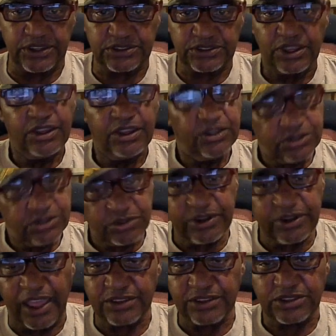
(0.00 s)
this? Do
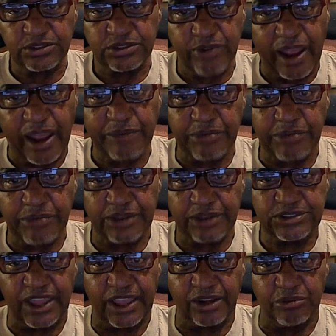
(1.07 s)
that. Subscribe to my
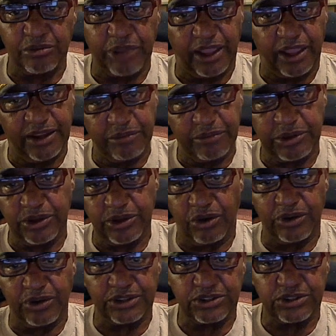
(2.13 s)
channel, man. Let me
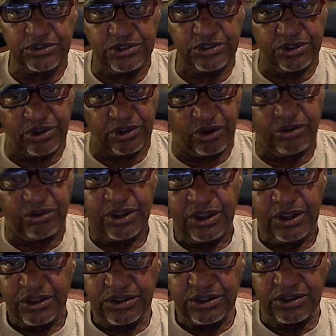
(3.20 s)
know that
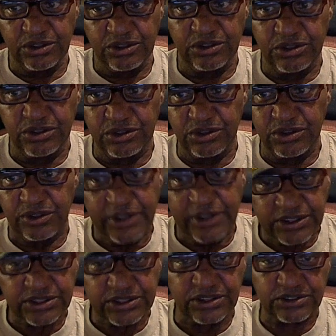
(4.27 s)
you're
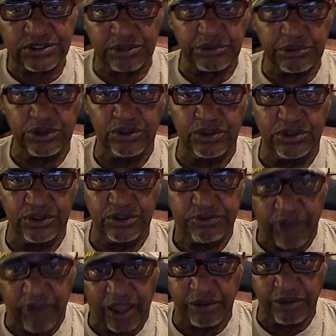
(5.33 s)
listening to me. You
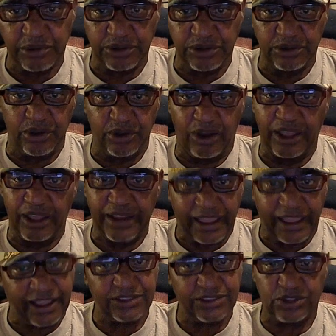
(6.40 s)
follow me, you know. And
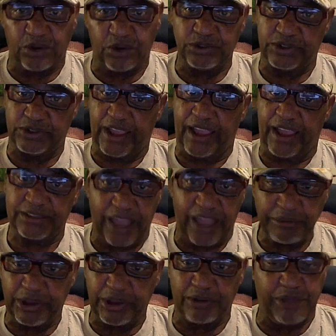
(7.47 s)
like I told you guys,
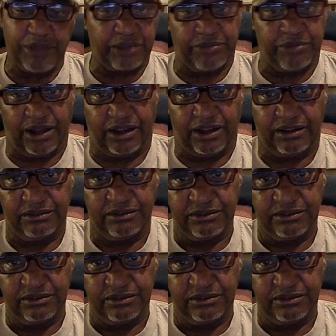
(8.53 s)
I'm here to make money.